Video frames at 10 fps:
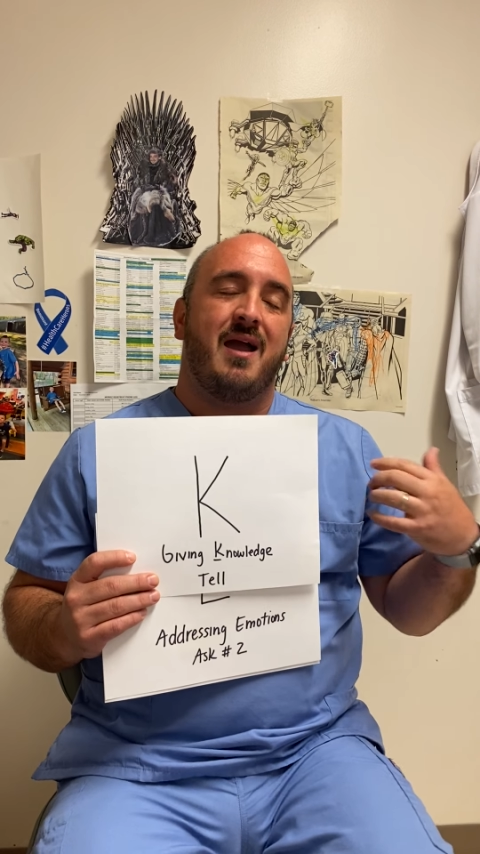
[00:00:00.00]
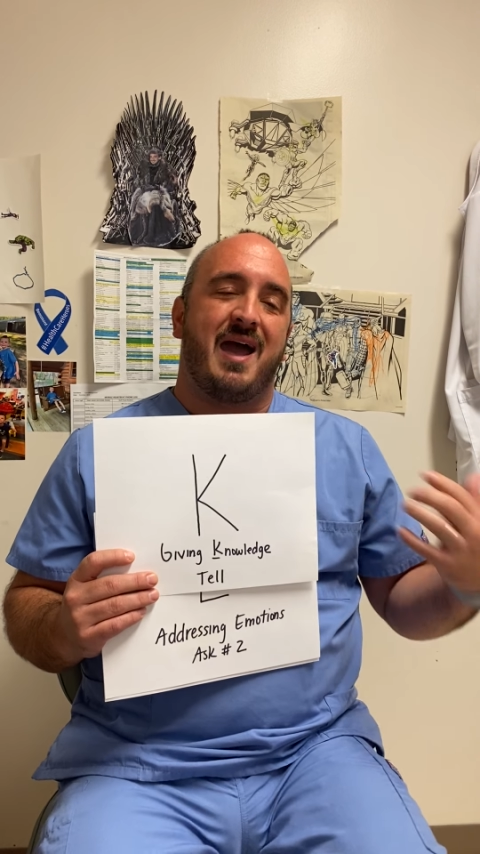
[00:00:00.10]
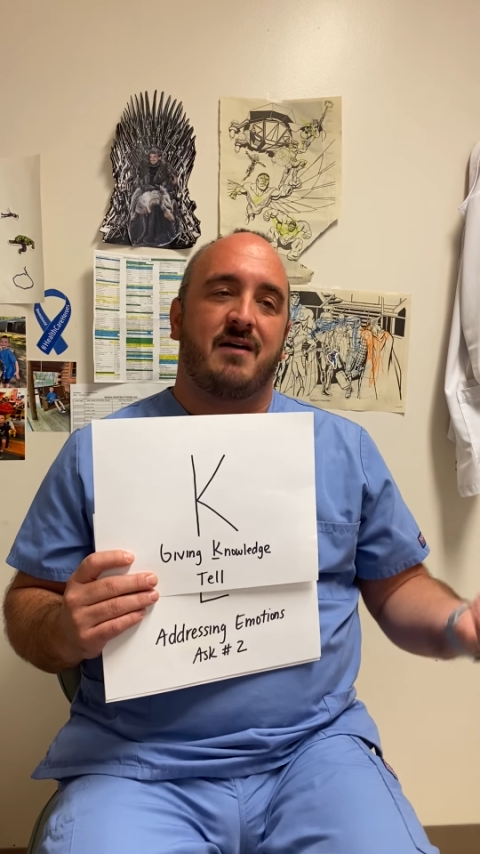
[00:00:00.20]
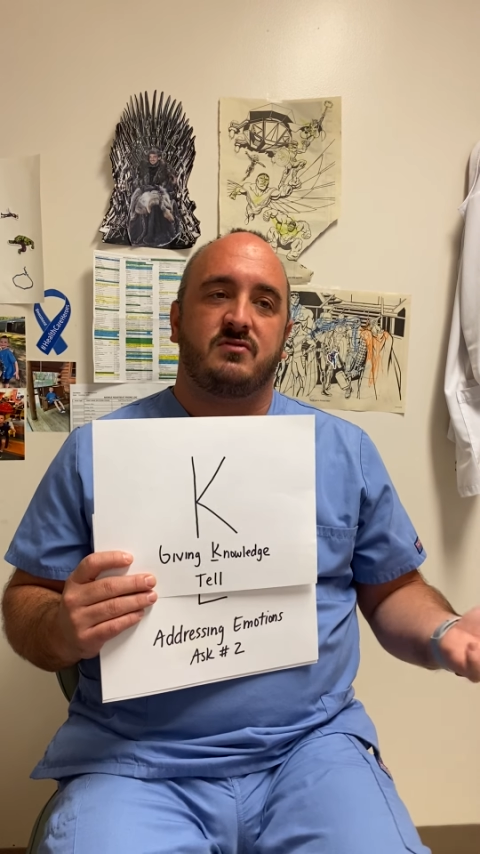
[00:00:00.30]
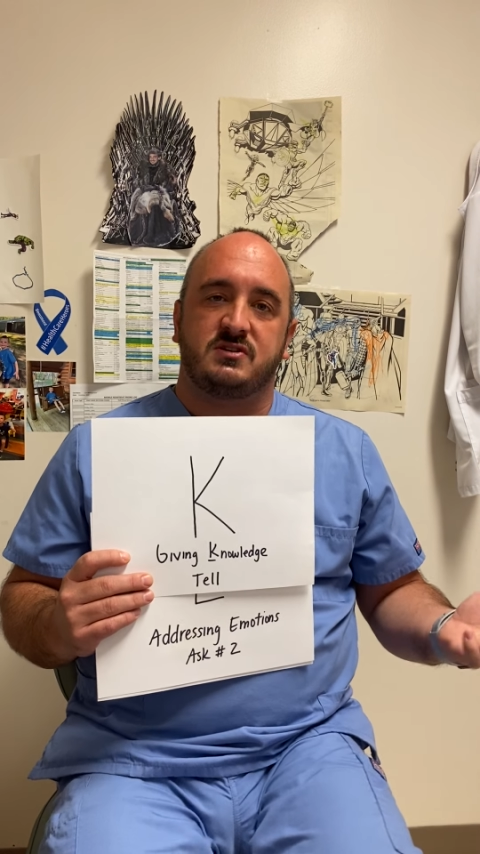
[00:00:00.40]

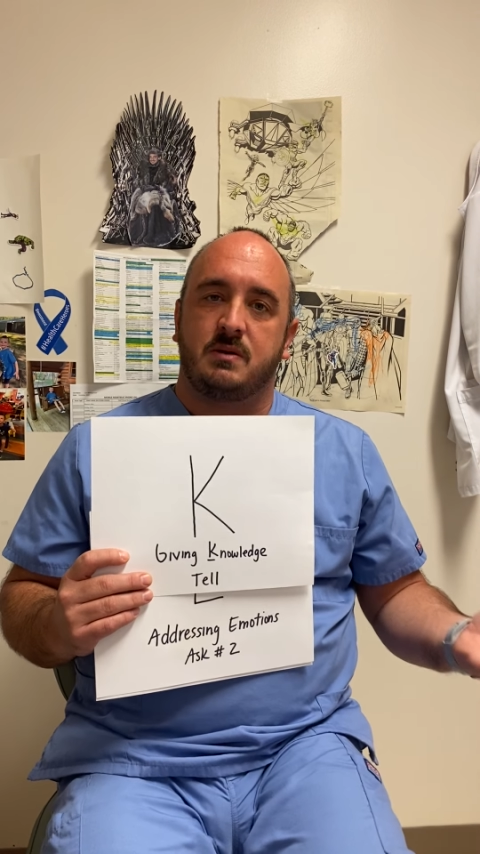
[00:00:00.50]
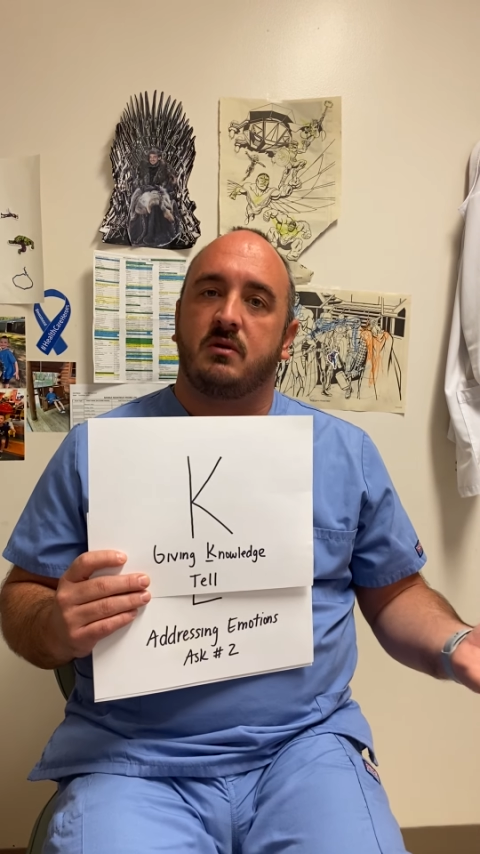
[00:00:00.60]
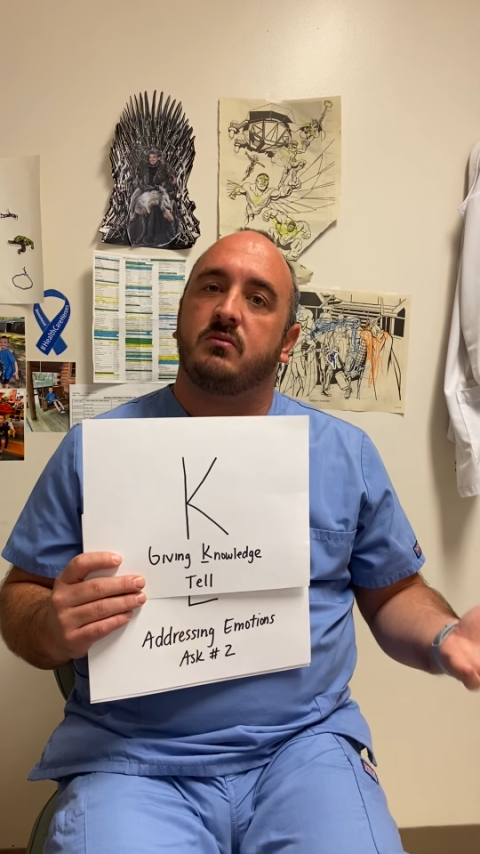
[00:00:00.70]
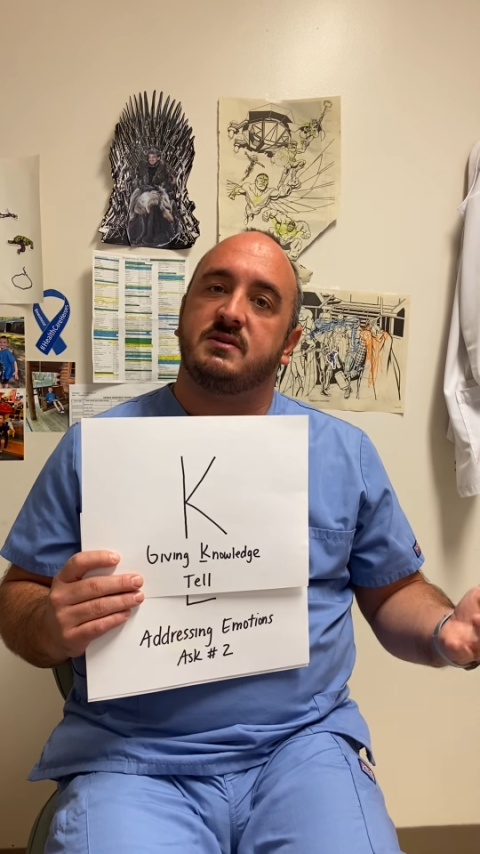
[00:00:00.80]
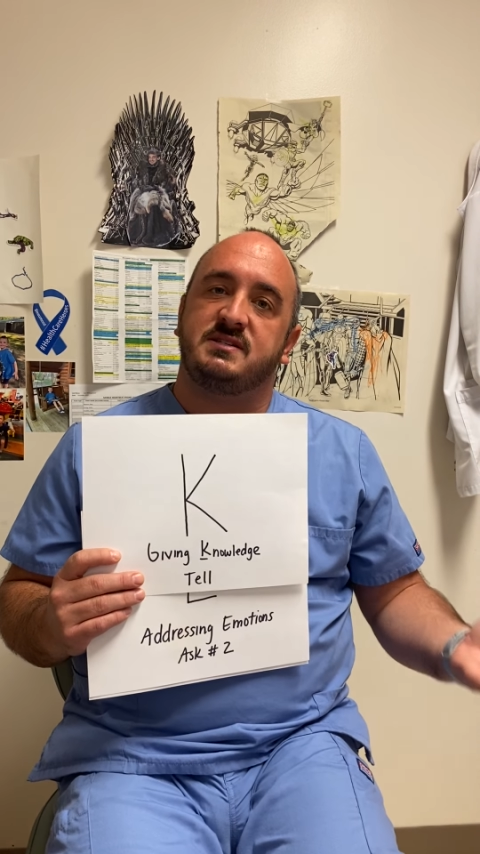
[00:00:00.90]
after
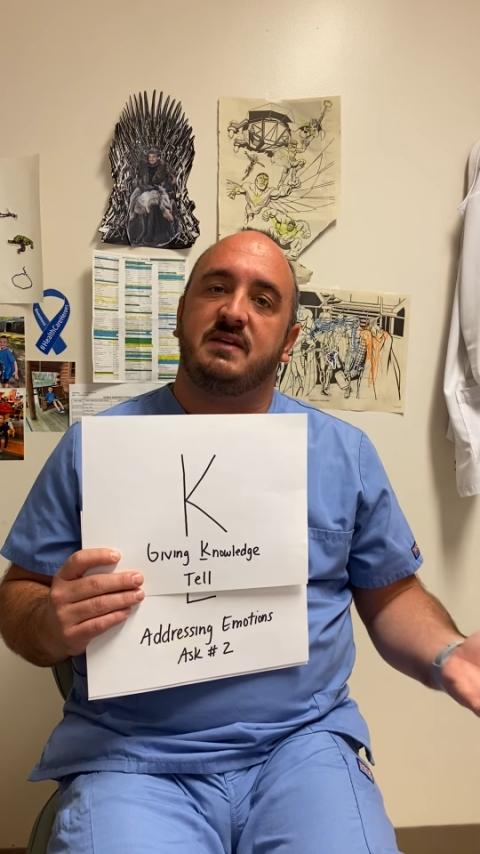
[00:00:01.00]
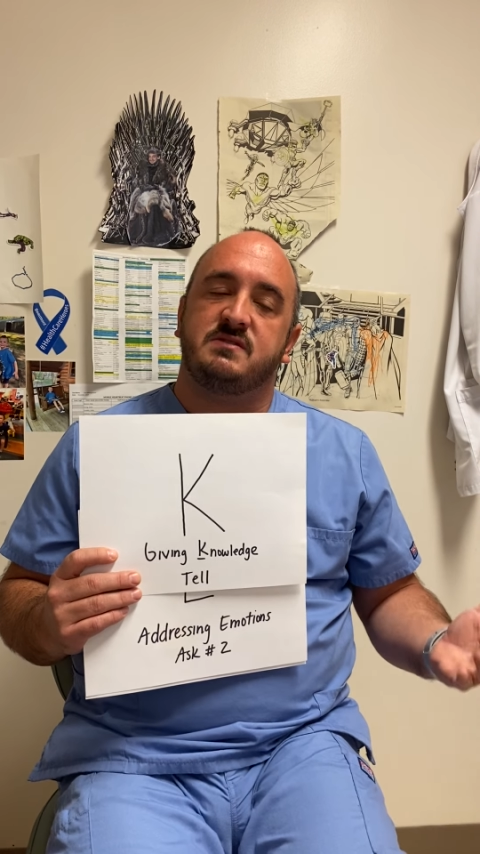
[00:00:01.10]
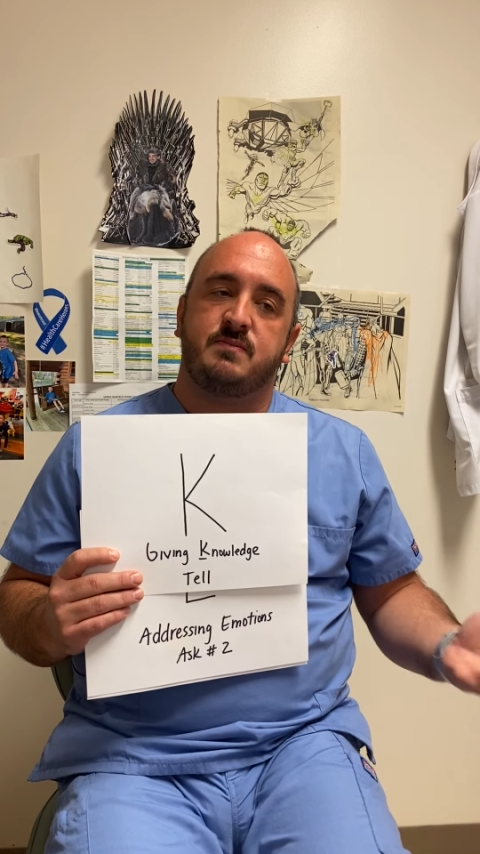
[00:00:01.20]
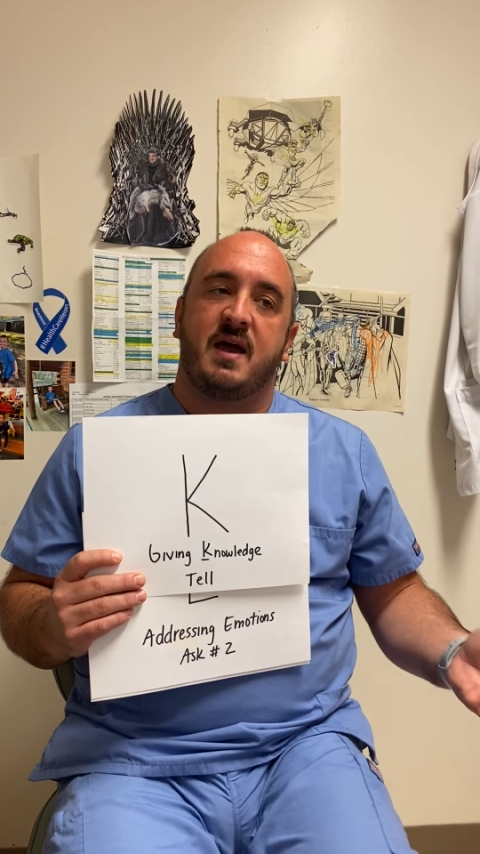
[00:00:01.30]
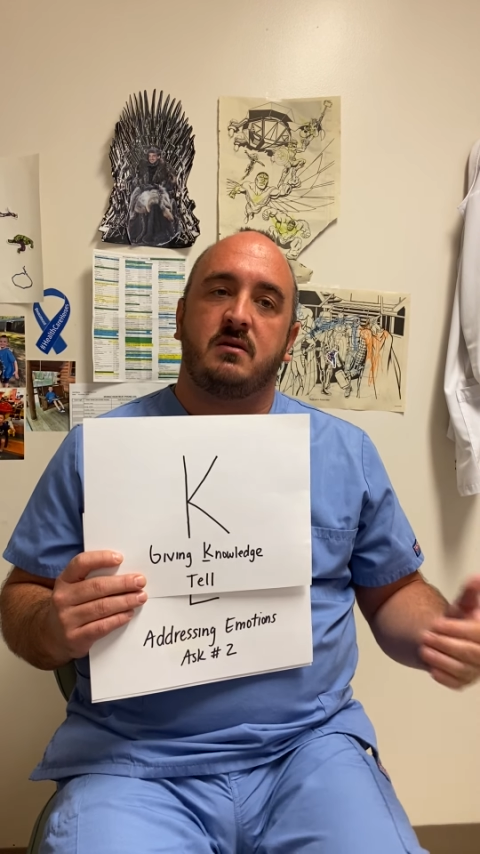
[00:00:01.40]
someone receives
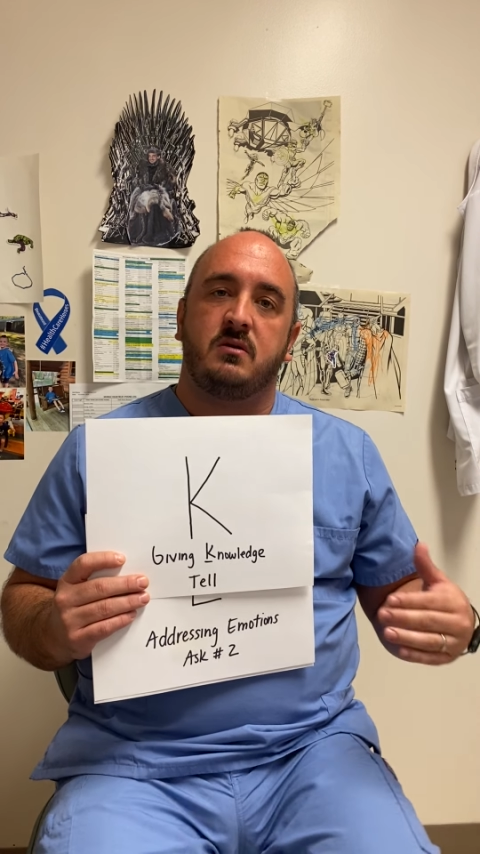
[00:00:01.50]
bad